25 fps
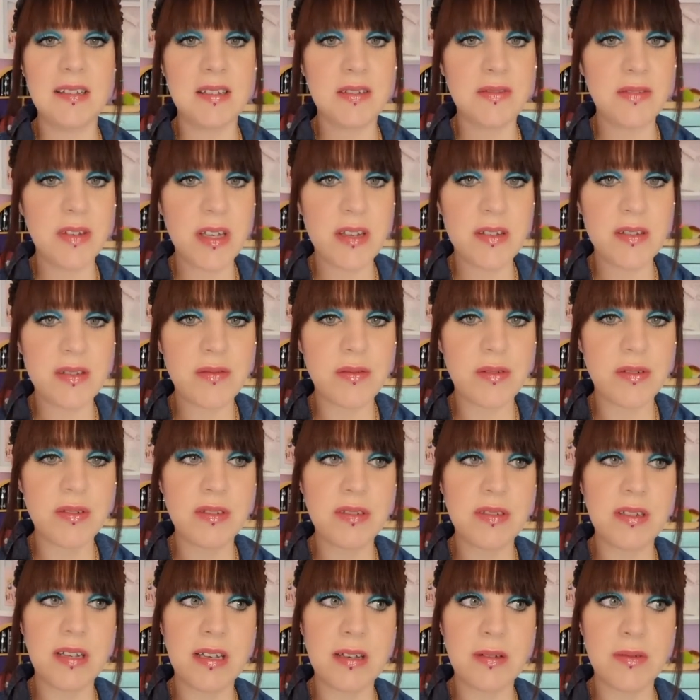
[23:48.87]
So fingers
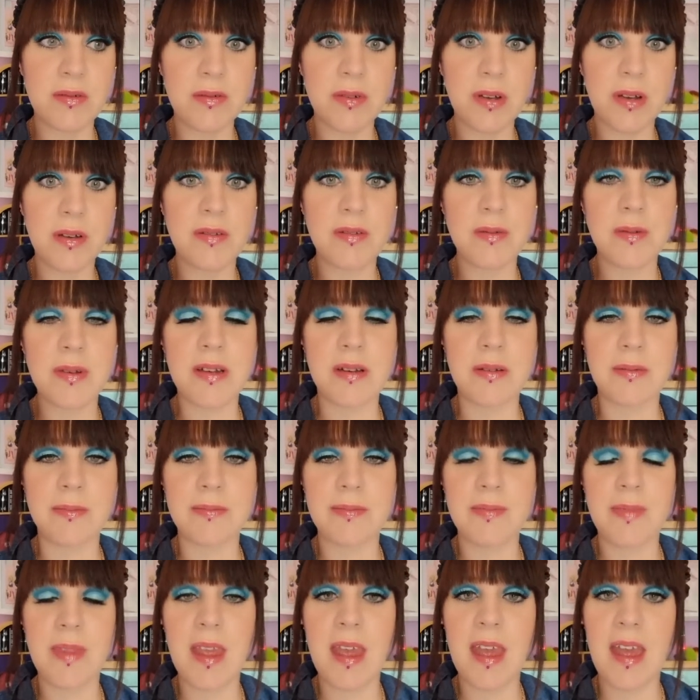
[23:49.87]
crossed it all goes well.
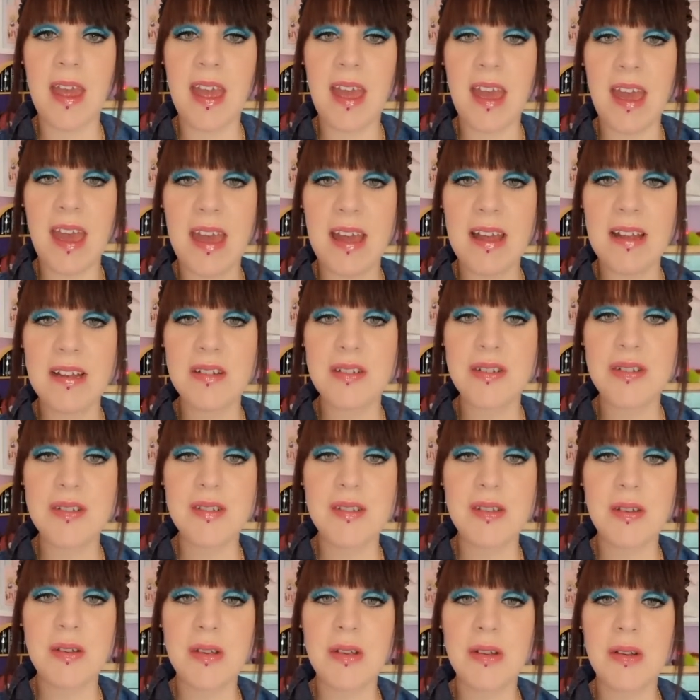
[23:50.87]
And
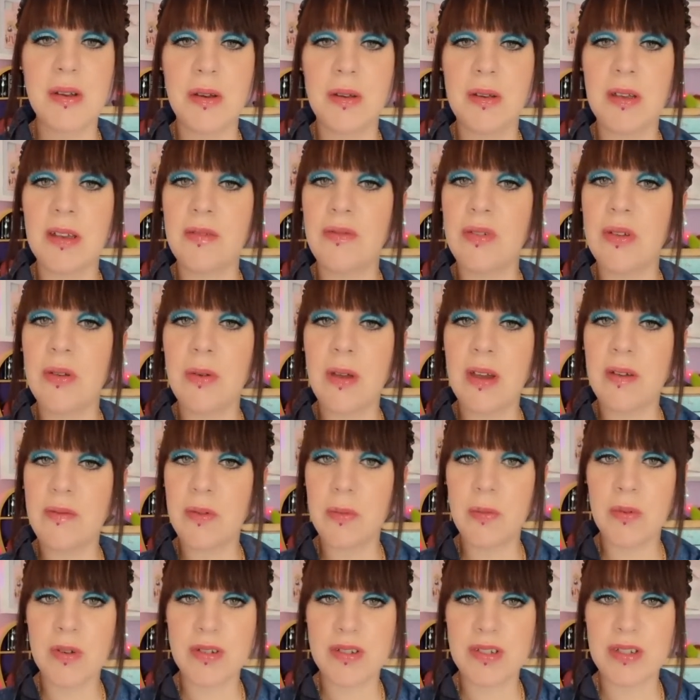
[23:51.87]
just so you know, if you
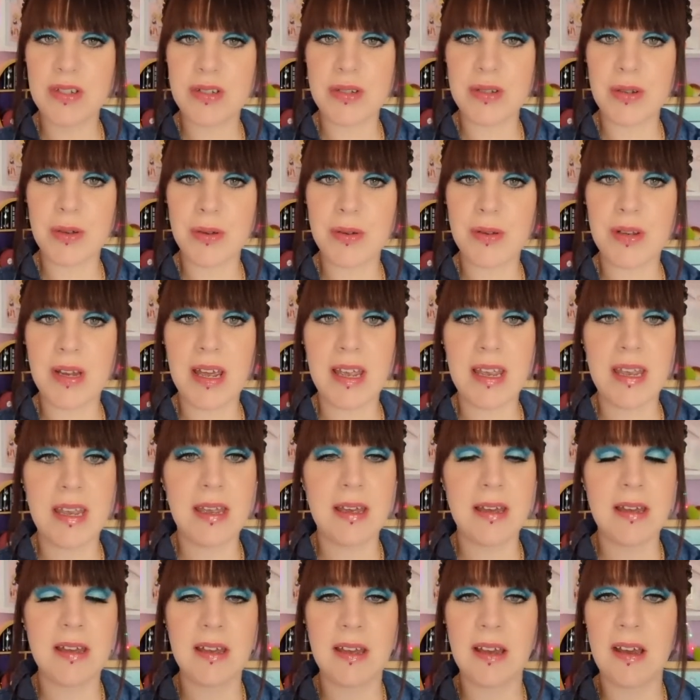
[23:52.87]
ever want to
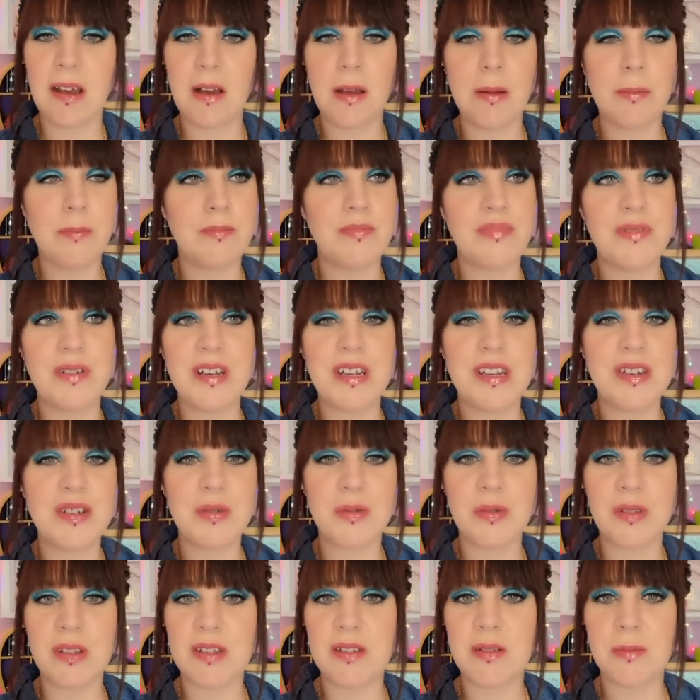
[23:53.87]
donate, I'm pretty
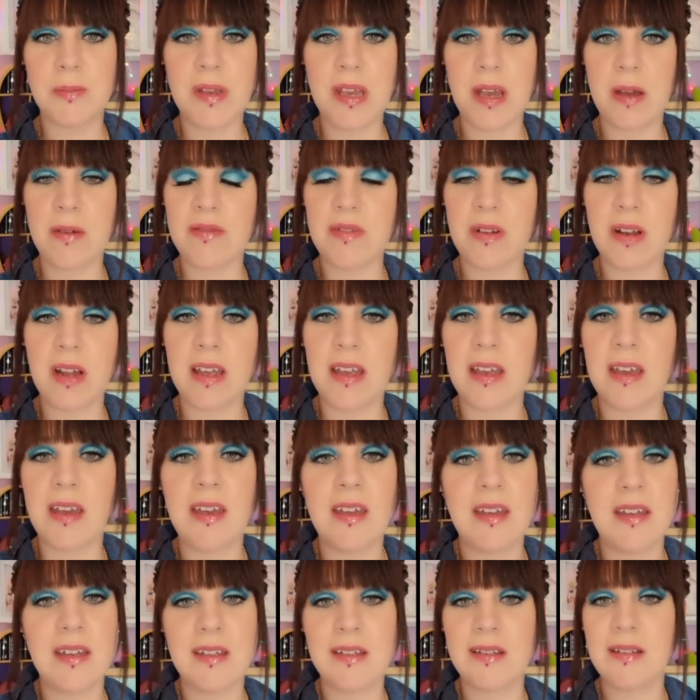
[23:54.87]
sure this will be up for
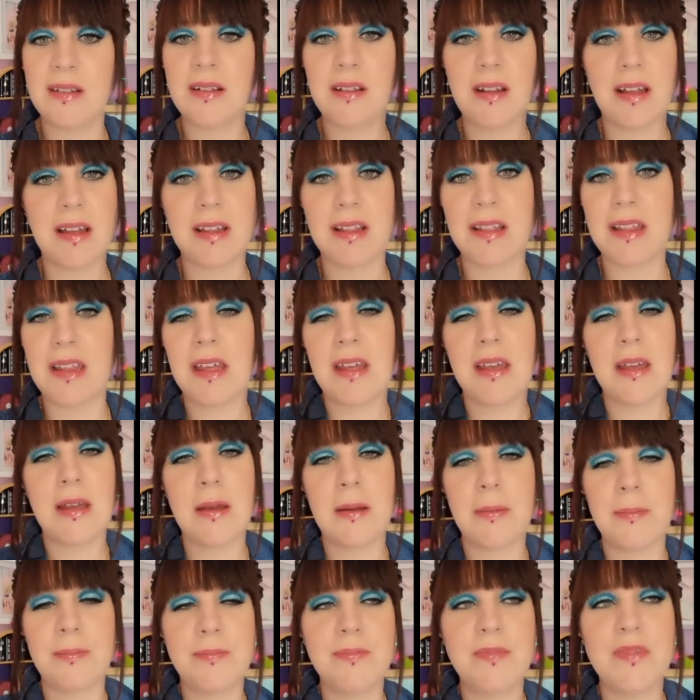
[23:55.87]
like
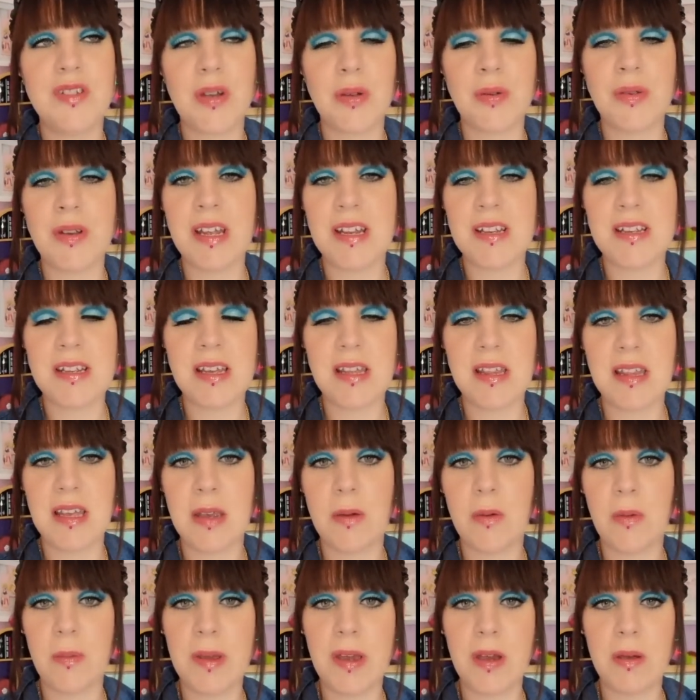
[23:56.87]
the donating
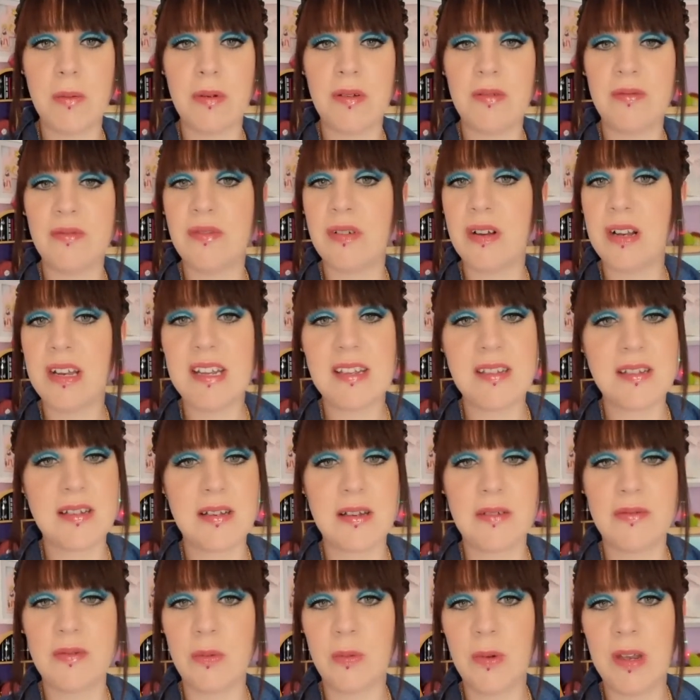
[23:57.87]
thing will be open for at least
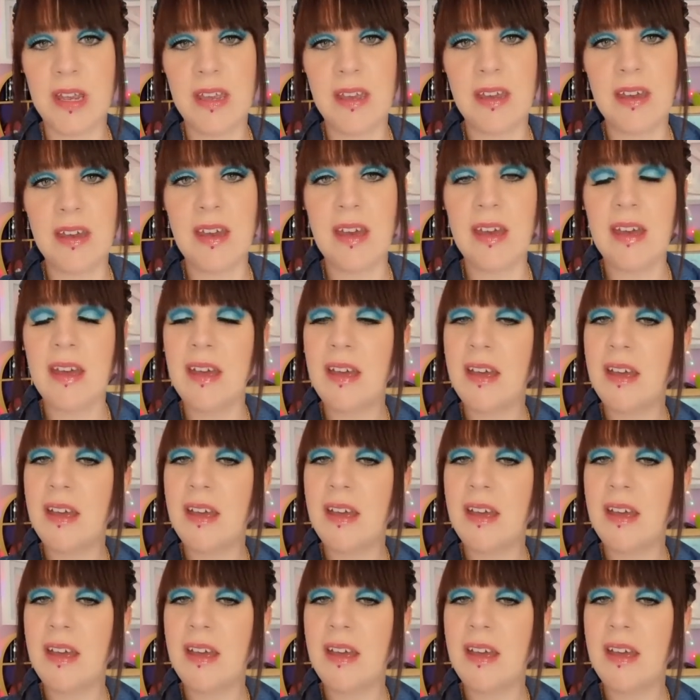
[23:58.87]
another week